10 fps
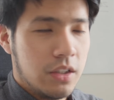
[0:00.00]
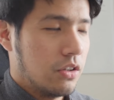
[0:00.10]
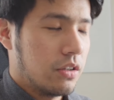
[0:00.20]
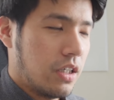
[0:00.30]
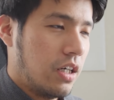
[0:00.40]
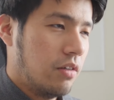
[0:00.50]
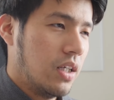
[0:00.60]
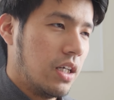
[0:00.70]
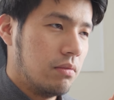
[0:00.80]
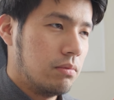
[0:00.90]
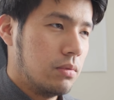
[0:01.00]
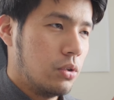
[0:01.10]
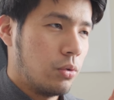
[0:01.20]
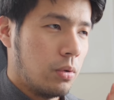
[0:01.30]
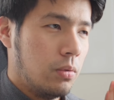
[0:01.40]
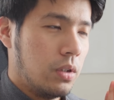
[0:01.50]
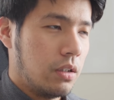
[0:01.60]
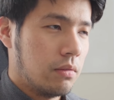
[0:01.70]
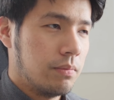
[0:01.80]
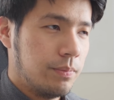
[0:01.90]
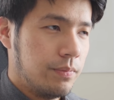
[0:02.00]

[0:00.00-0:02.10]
It's kind of like scrolling.